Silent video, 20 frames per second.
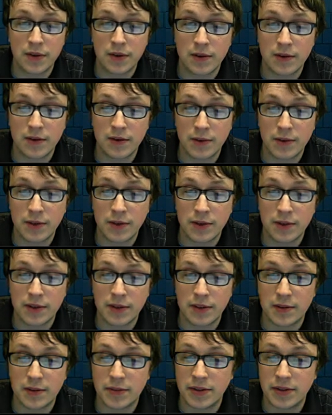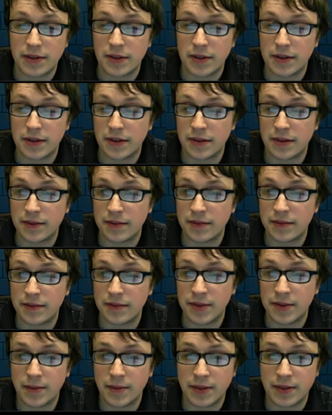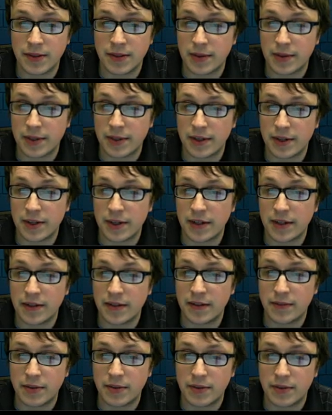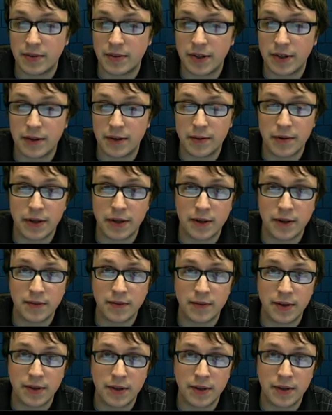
Fournier's computer. He must have been on it. It pulled right away.